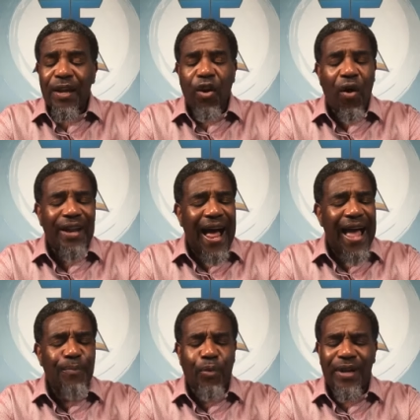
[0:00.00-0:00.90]
Lord,
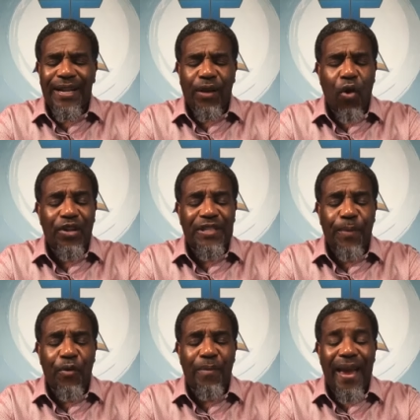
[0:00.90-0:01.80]
I pray that the Holy
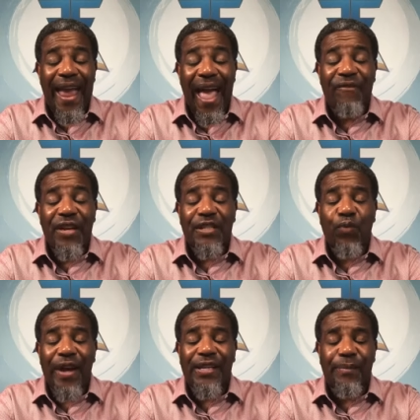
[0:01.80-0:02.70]
Spirit may have
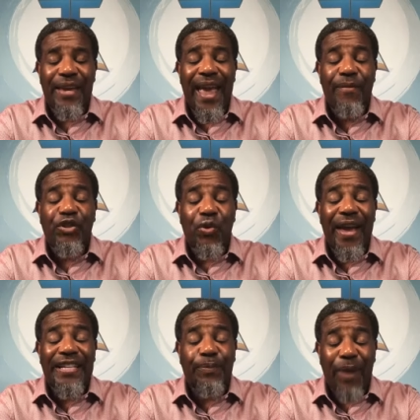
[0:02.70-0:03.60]
his way to be able to
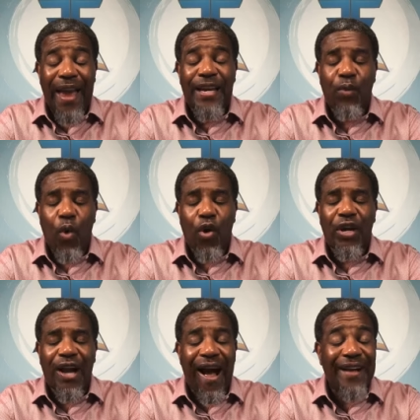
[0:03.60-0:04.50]
explain the
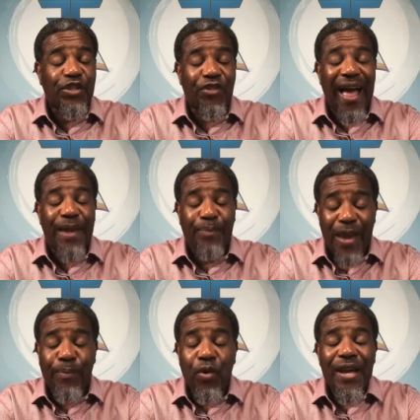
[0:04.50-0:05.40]
word of God to thy
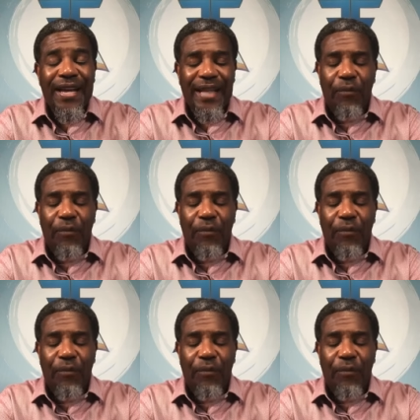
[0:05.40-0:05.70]
people,